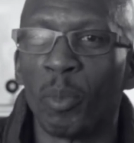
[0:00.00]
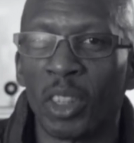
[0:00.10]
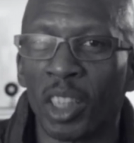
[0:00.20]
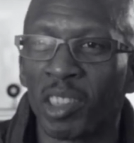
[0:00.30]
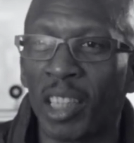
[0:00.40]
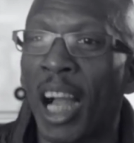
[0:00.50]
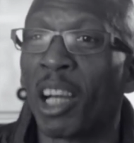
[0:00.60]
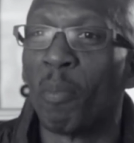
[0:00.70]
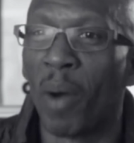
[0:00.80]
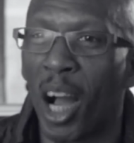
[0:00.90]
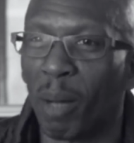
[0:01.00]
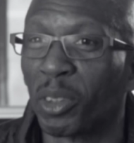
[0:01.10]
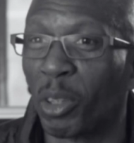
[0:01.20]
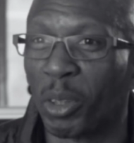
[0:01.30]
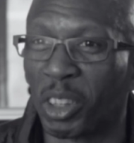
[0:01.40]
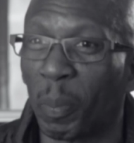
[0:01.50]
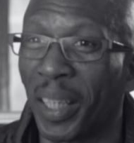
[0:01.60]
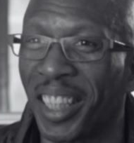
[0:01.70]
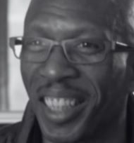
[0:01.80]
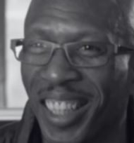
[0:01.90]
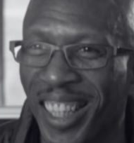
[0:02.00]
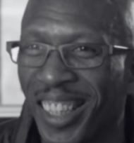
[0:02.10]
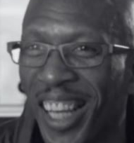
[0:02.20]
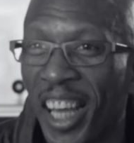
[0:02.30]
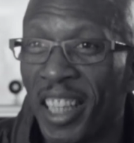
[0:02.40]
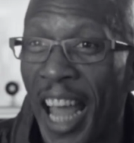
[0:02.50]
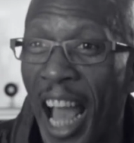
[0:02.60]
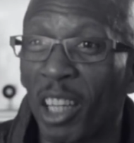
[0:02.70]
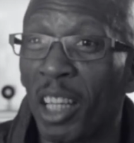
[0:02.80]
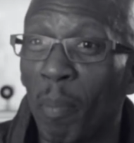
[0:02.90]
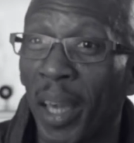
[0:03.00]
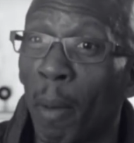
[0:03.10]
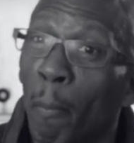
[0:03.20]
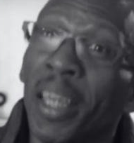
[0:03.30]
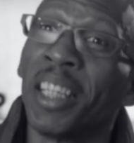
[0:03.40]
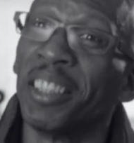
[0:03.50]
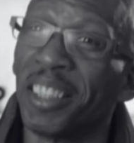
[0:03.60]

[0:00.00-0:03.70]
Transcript: the soccer mom, so to speak, it now can make a beat